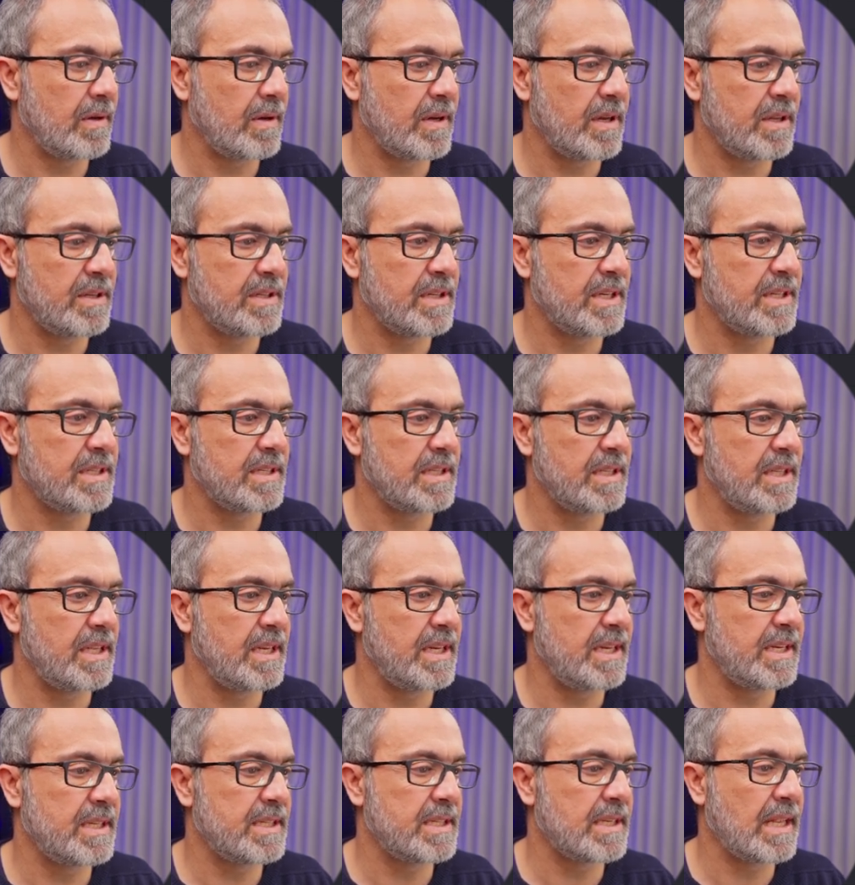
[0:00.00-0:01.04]
adjust
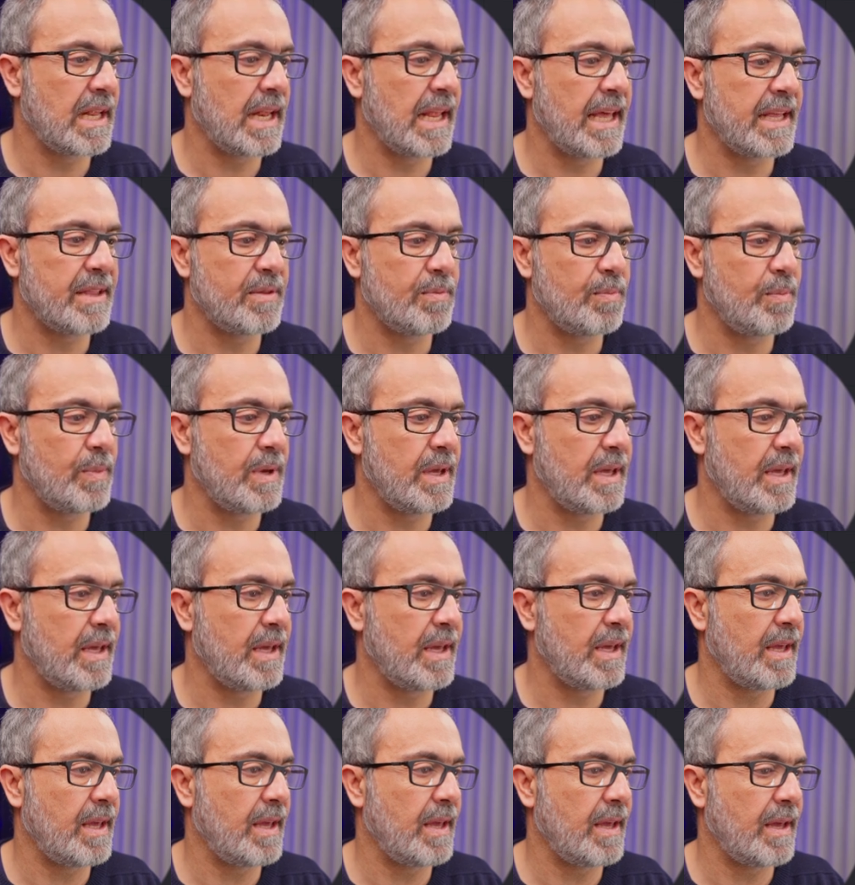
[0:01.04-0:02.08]
this. Let
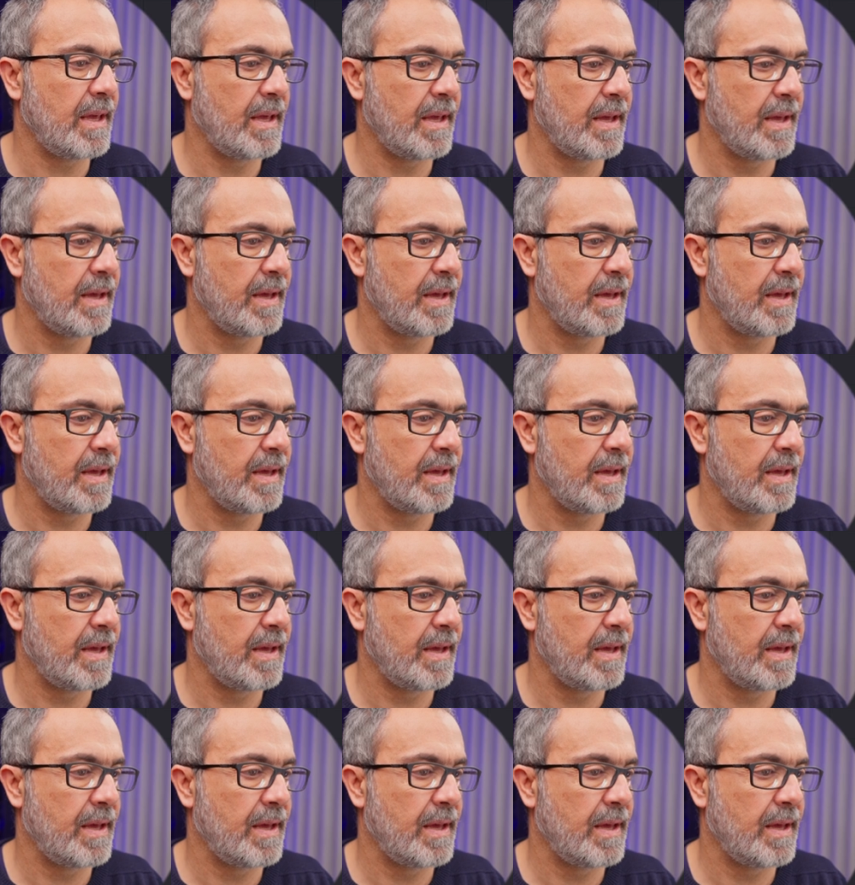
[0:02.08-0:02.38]
me